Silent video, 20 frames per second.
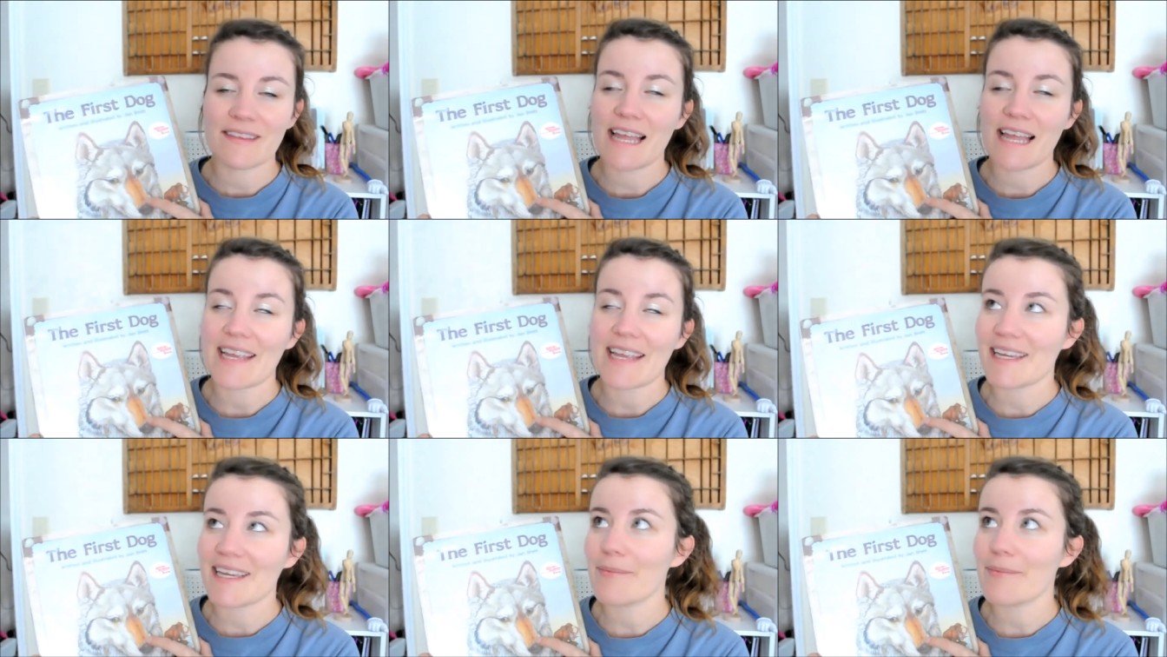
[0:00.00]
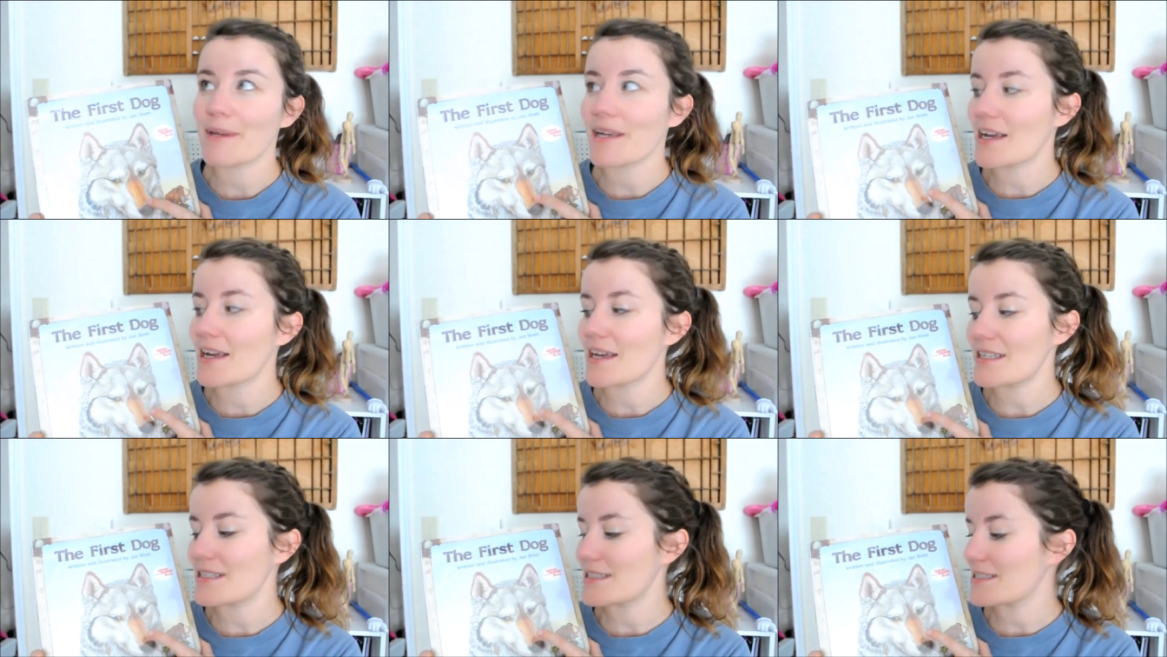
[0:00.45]
like it
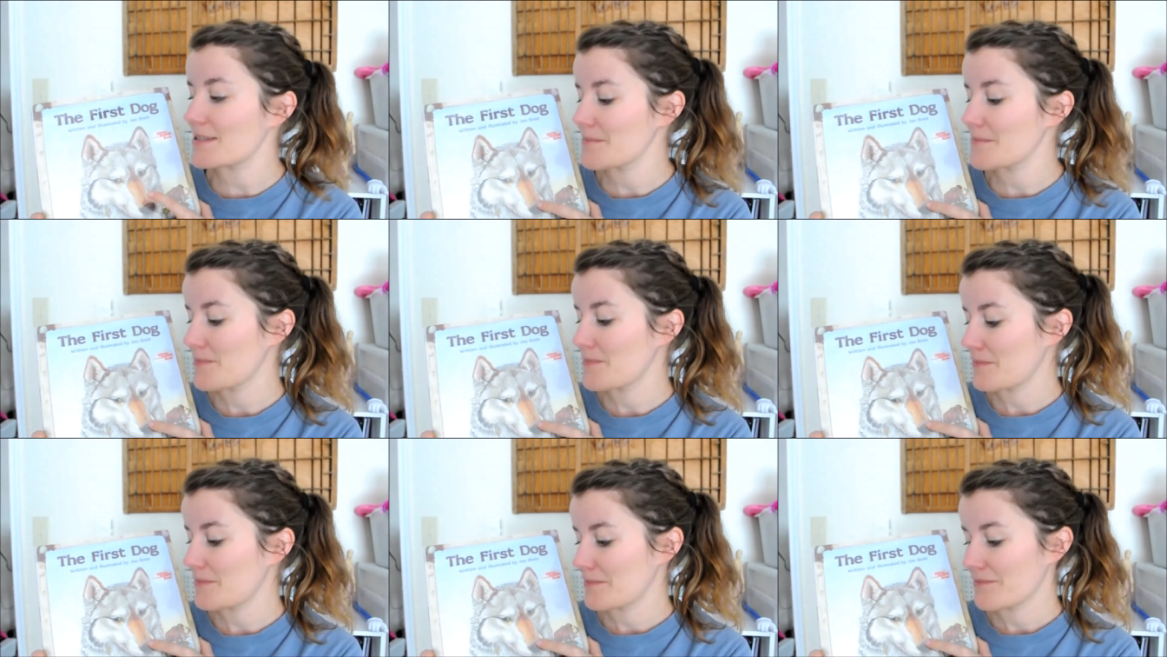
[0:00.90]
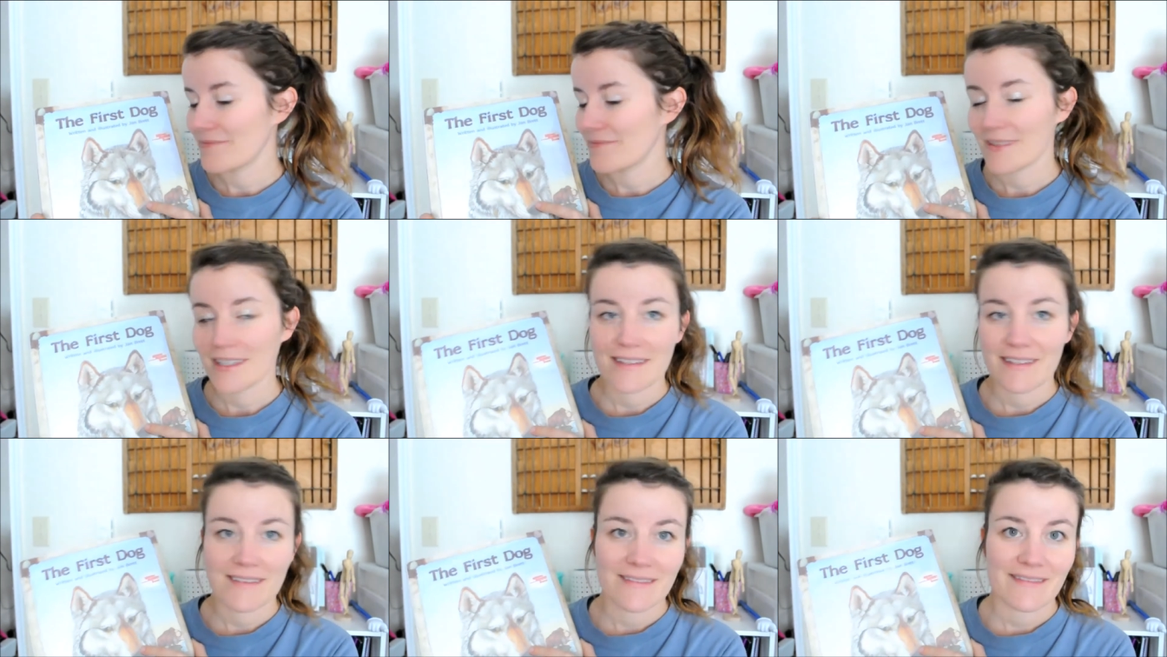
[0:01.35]
because
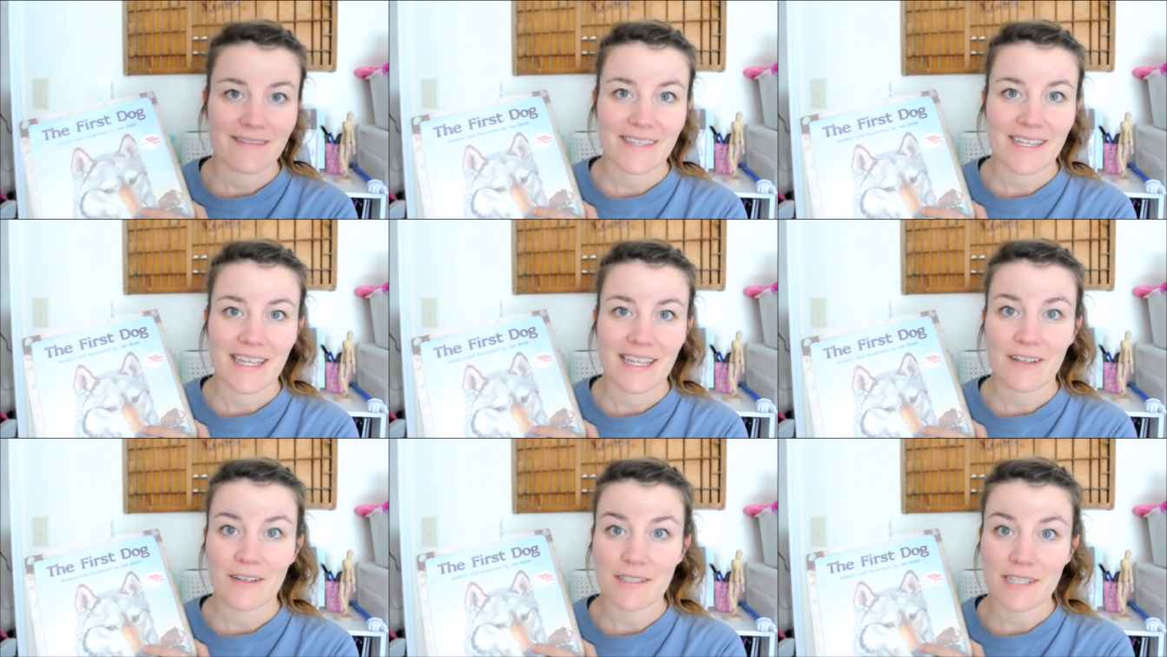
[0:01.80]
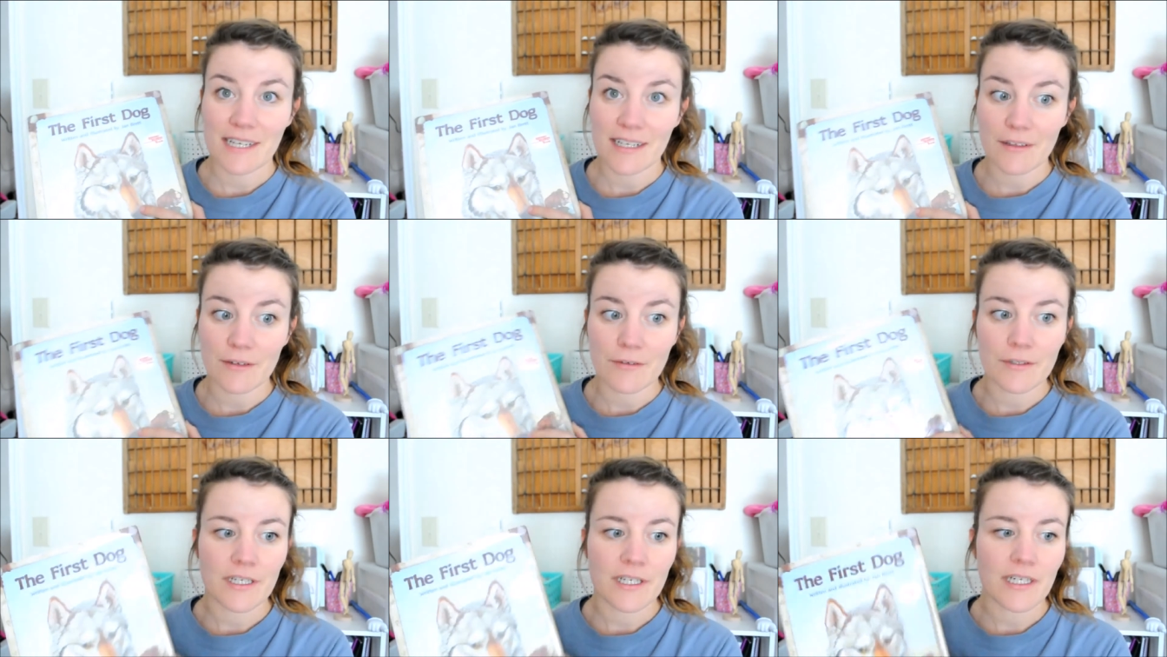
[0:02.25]
it looks like
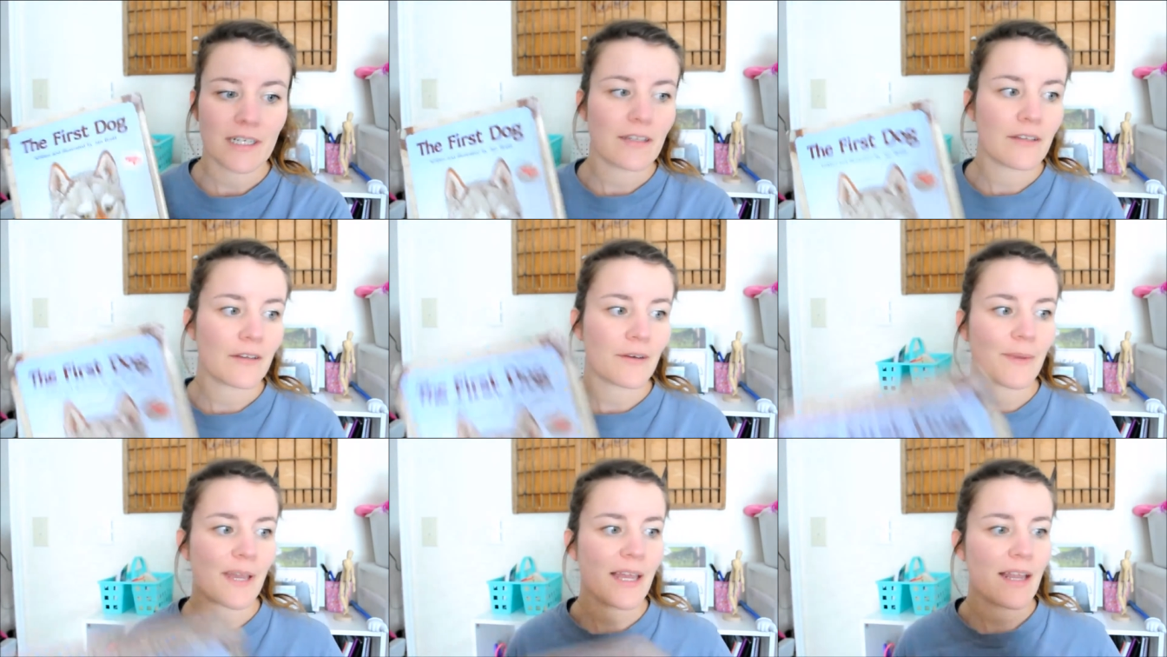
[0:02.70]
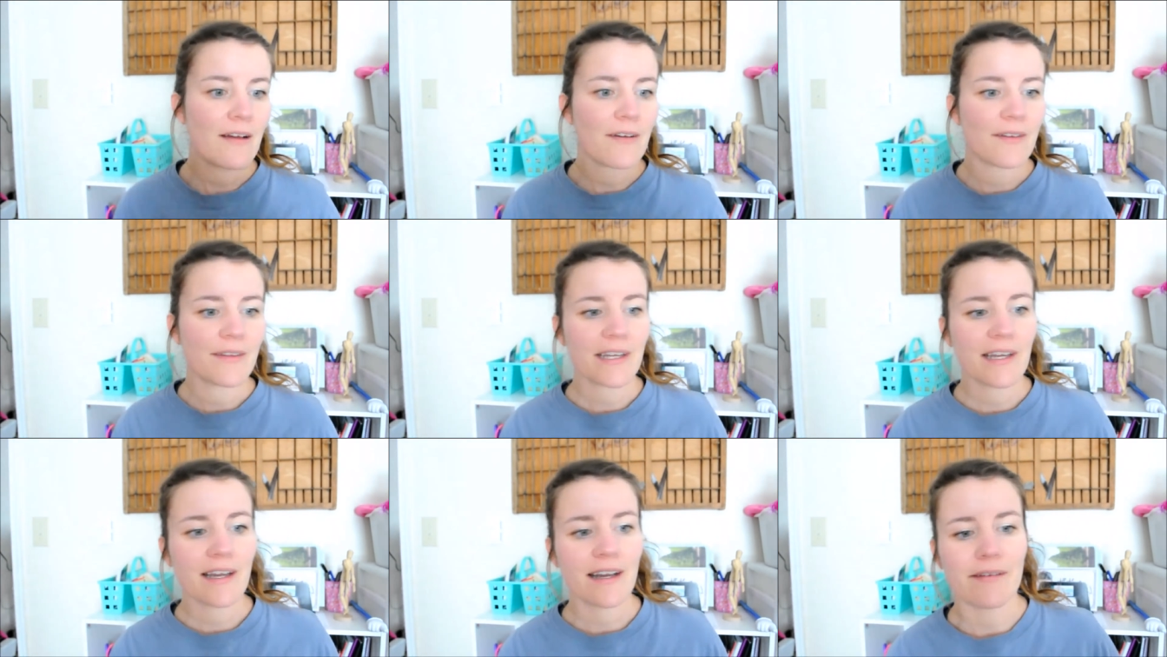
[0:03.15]
Luna a little bit
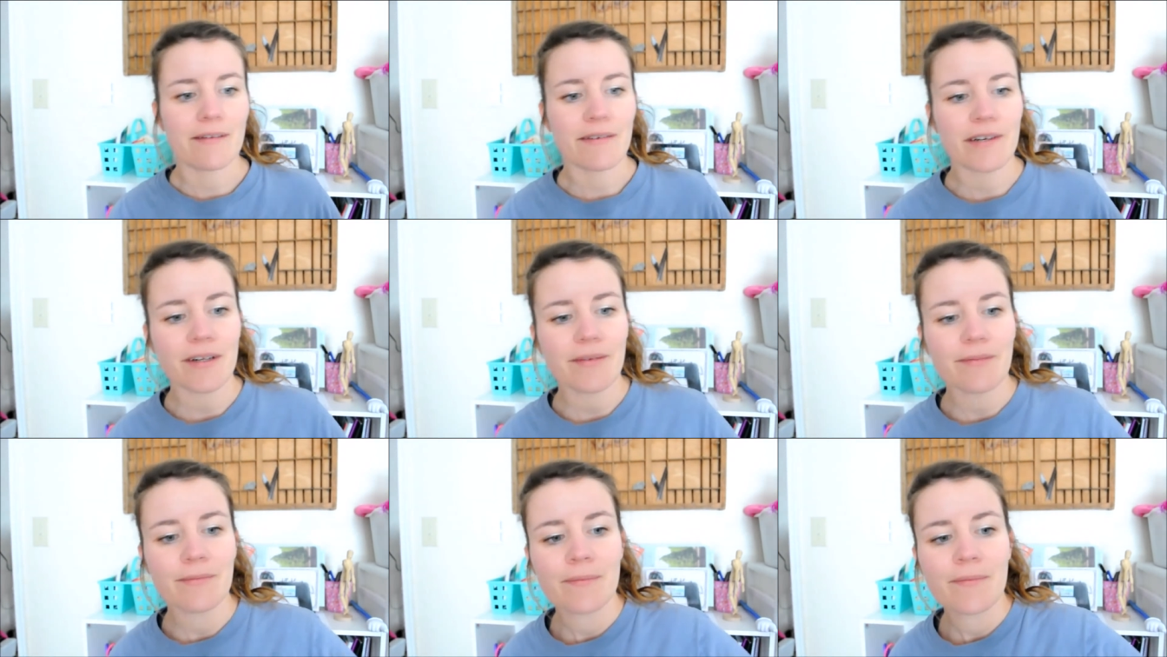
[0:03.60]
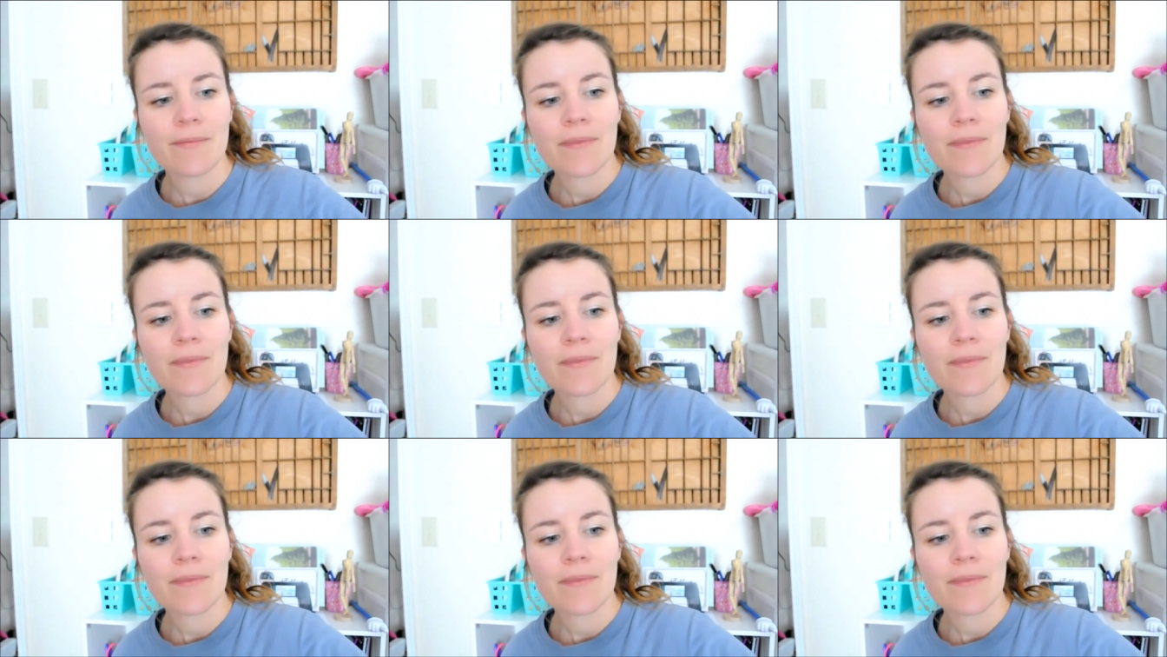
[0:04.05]
on the cover.